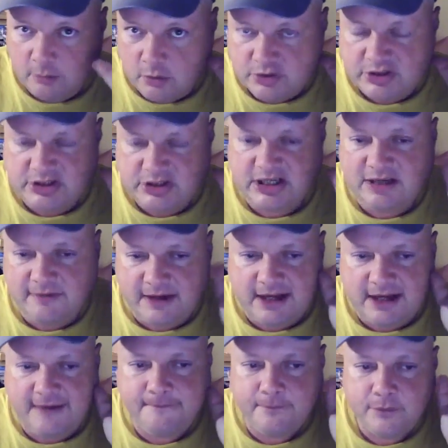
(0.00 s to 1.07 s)
watching
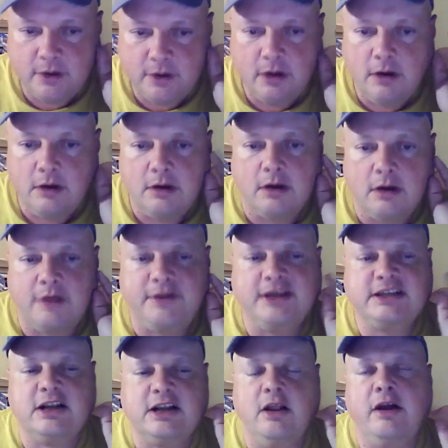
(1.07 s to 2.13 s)
TV, I
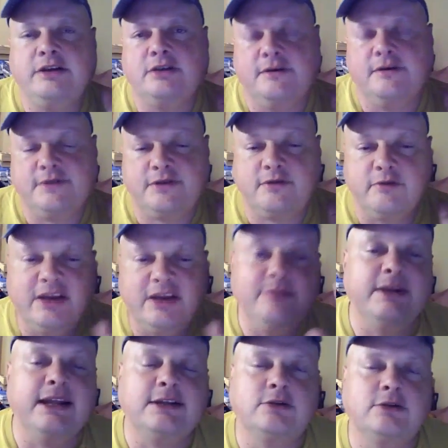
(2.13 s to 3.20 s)
think, declines after 3
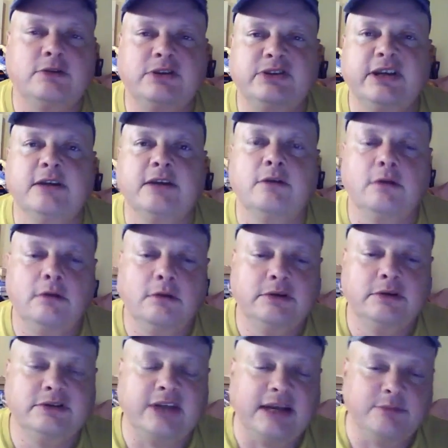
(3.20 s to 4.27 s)
minutes on a single
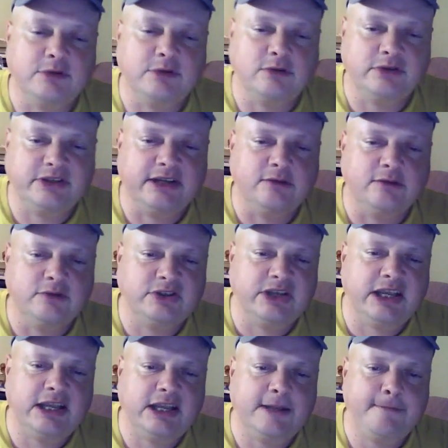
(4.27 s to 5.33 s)
segment, on a single
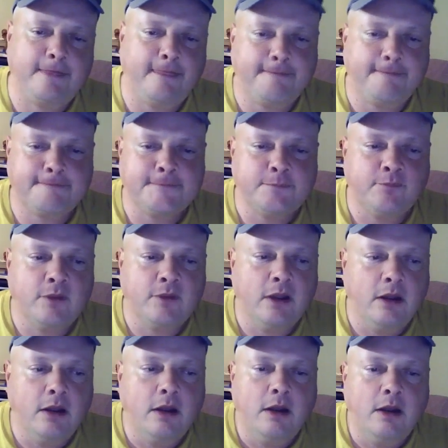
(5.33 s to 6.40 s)
scene.
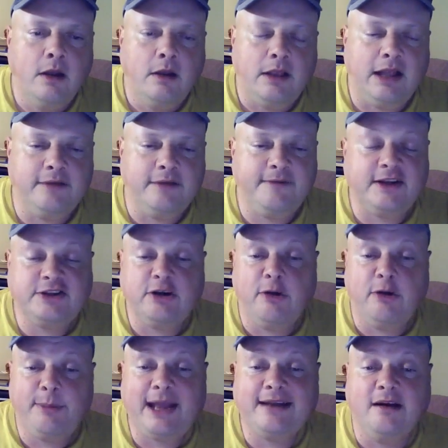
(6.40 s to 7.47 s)
And in fact,
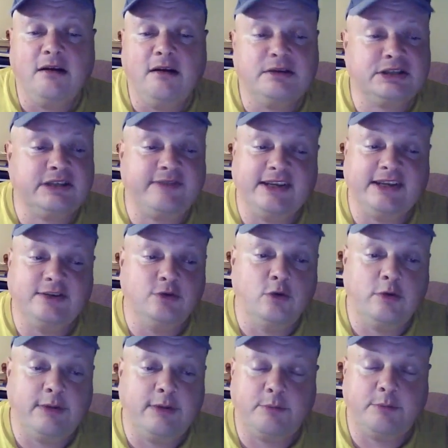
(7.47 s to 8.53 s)
Gerald Batten asks if he can
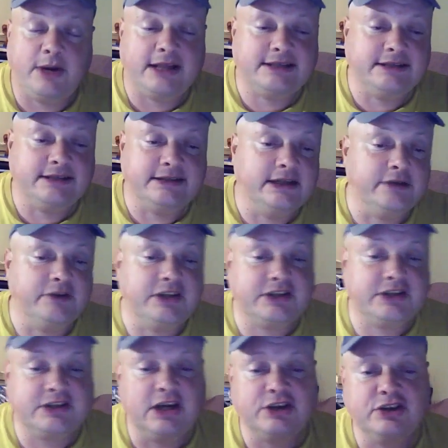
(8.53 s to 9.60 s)
talk about Brexit earlier in the
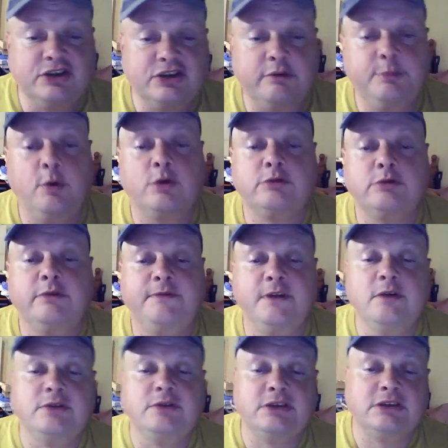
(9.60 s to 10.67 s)
discussion. The reporter
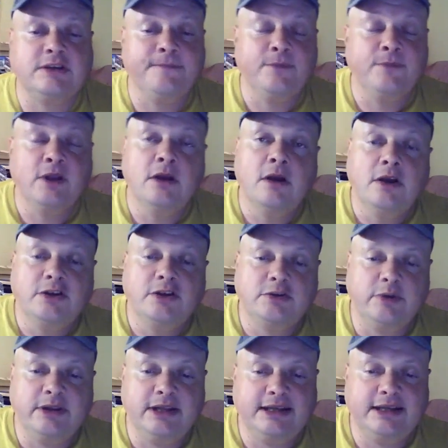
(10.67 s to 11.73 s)
refuses.
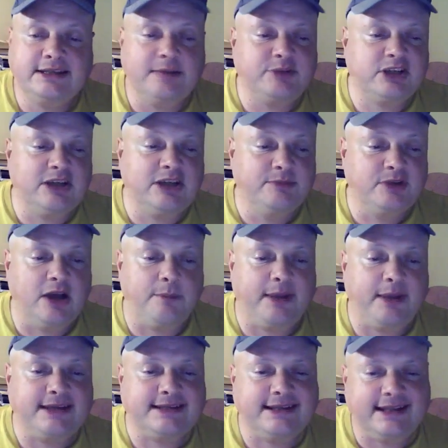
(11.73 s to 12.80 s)
So when the subject comes up,
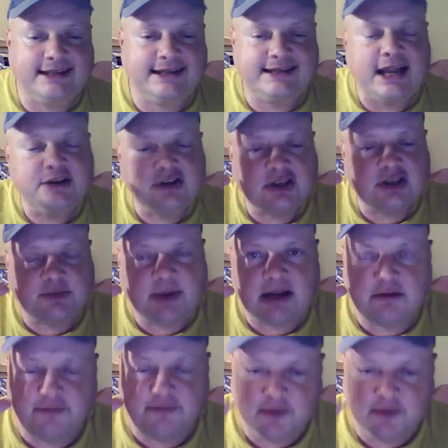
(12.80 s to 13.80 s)
basically the attention span of the